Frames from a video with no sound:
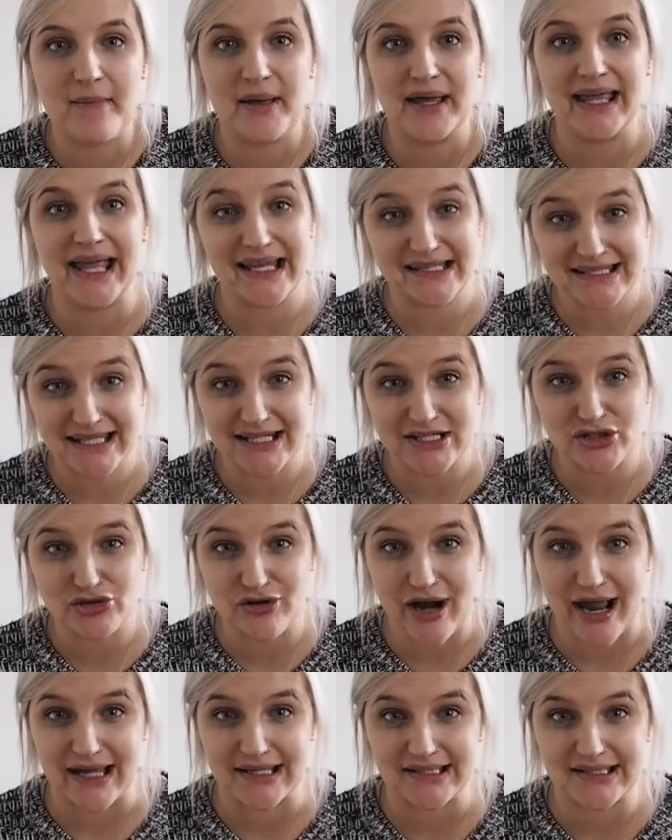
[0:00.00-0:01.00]
getting
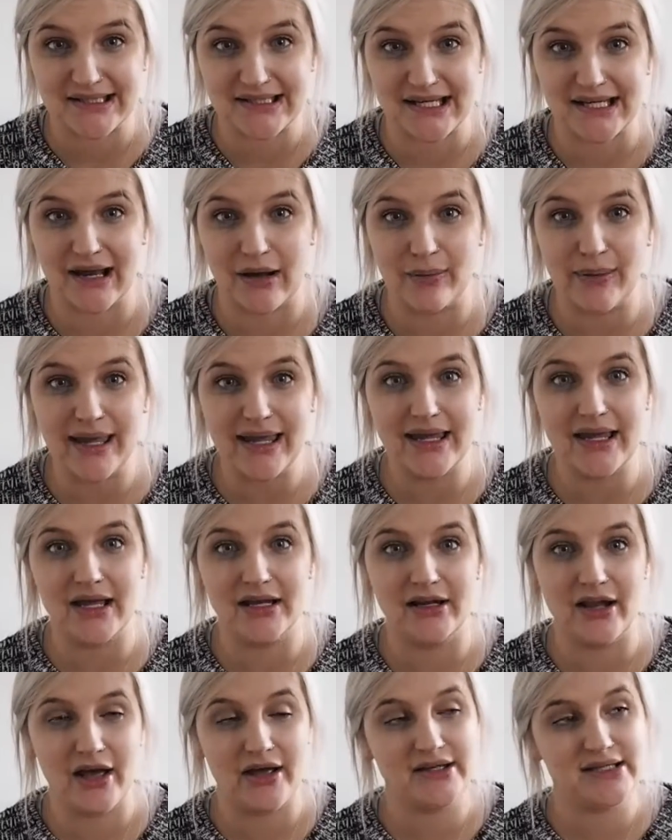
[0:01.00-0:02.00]
dressed. Now we
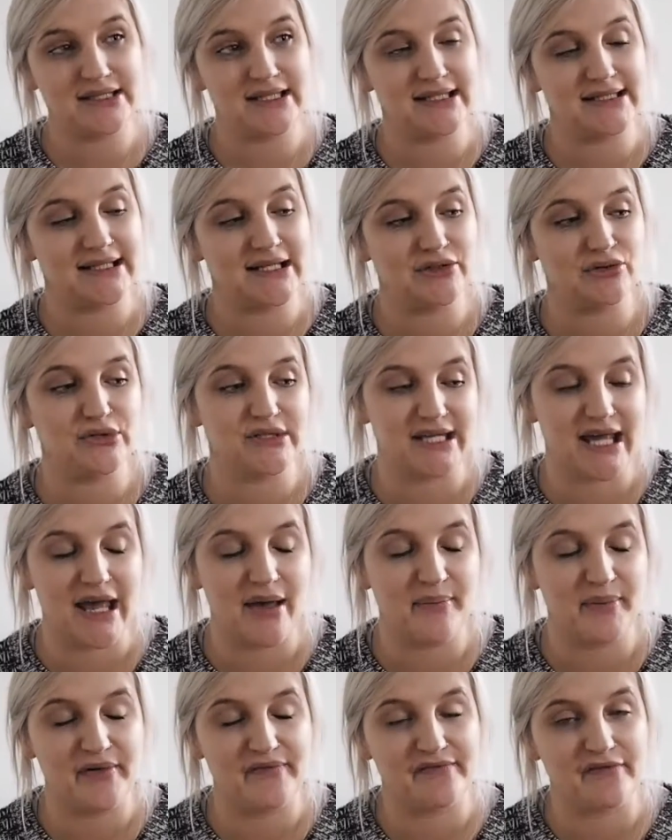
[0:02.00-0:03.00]
learned this little tip
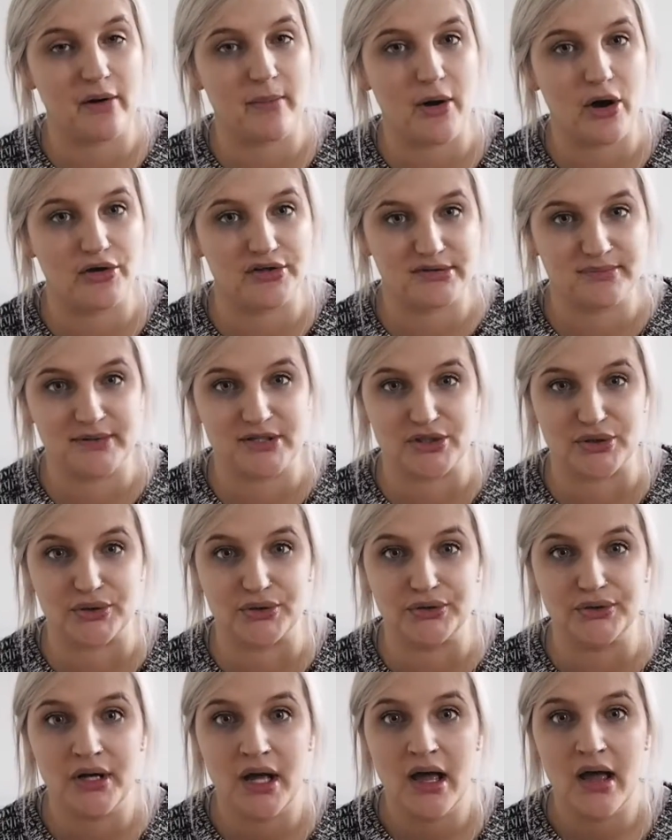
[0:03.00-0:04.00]
from
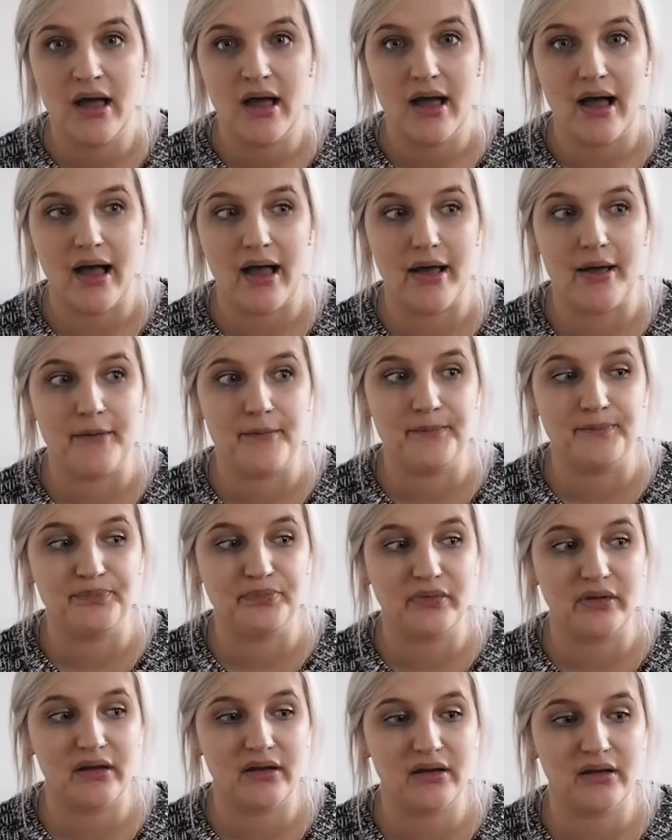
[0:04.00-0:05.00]
hospital.
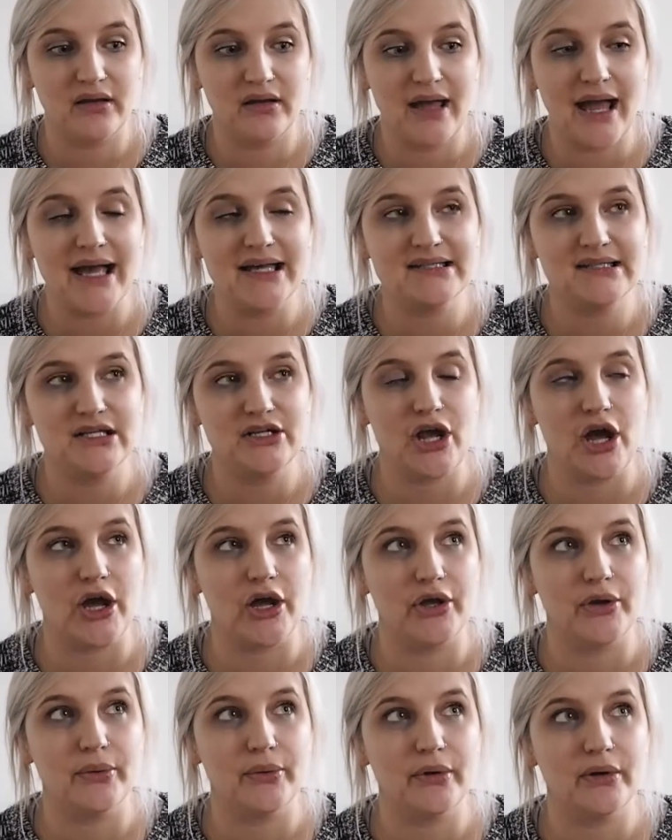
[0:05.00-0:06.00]
As you
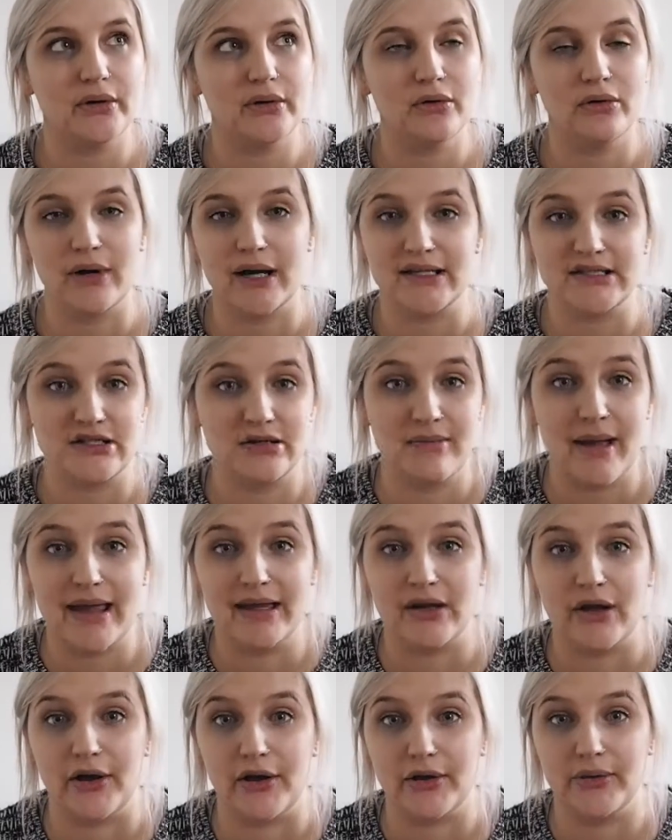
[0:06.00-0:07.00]
know, or as you may
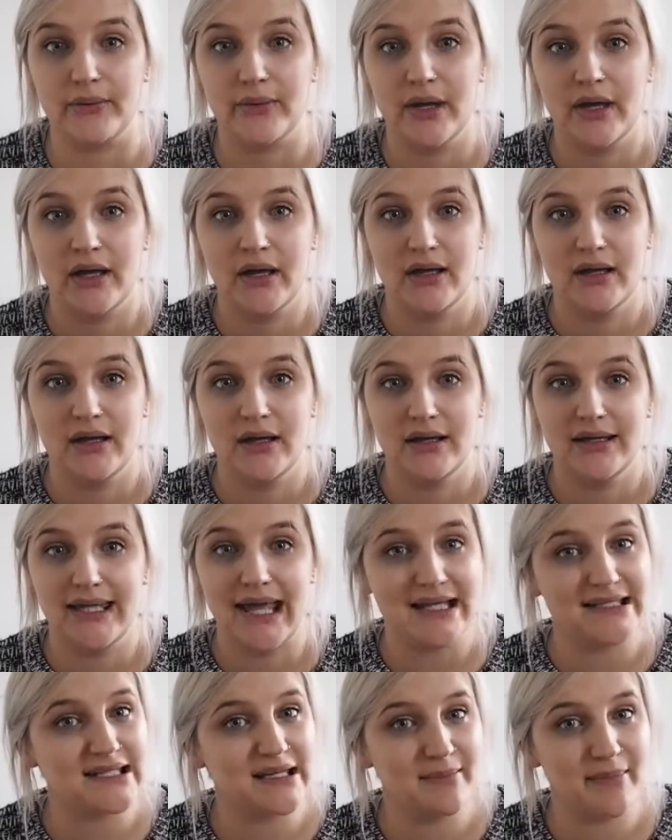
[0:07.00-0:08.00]
know,
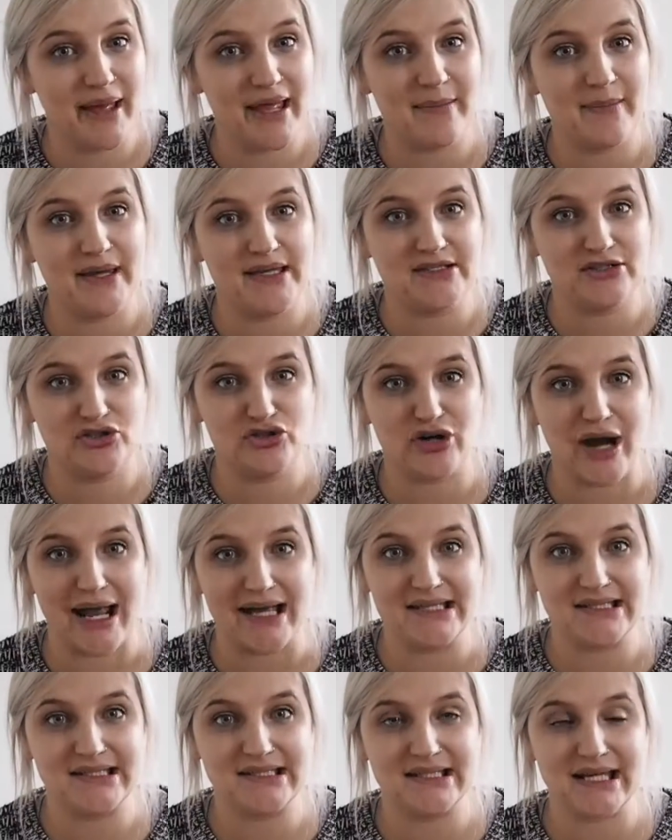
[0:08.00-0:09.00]
getting babies
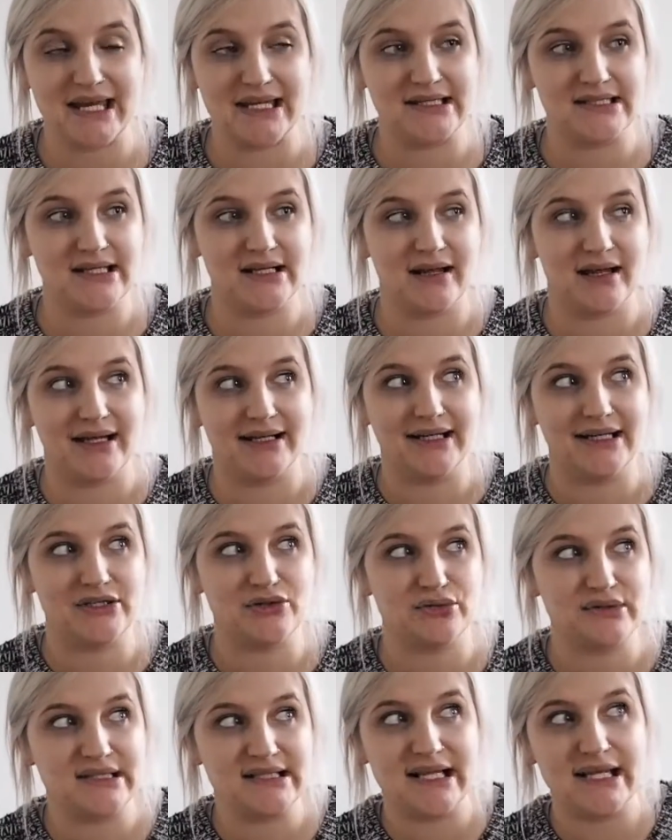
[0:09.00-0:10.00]
dressed into like
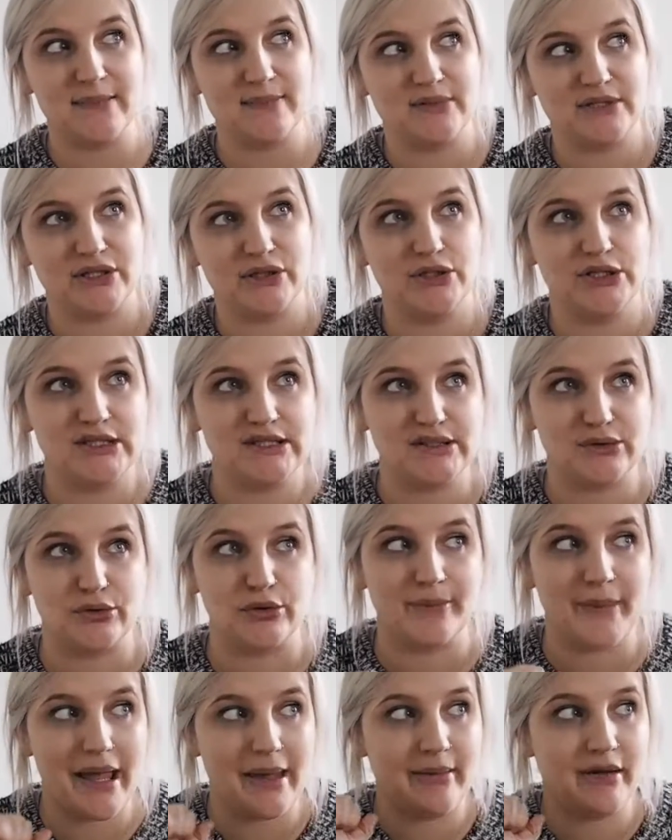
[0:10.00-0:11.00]
little sleep suits
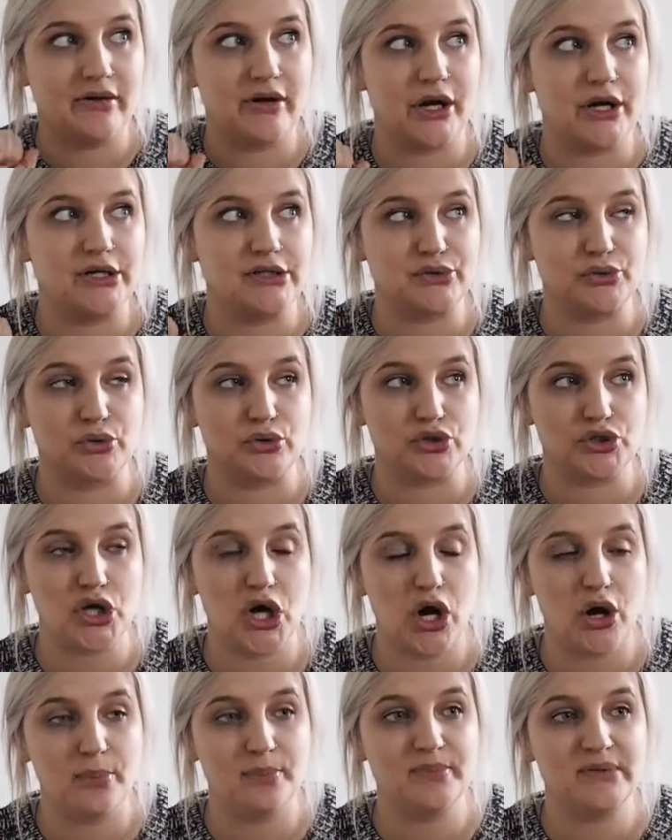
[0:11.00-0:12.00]
or baby grows or
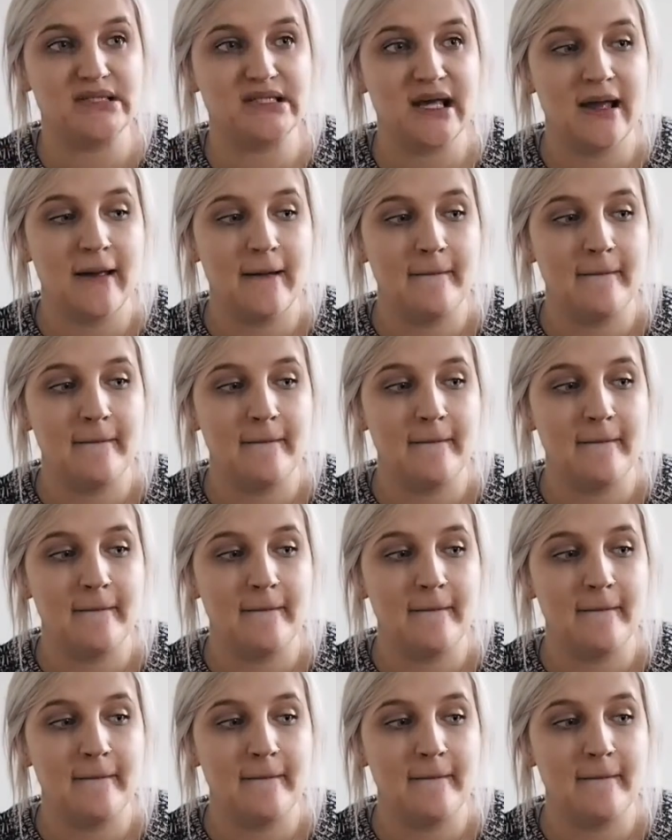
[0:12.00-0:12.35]
tops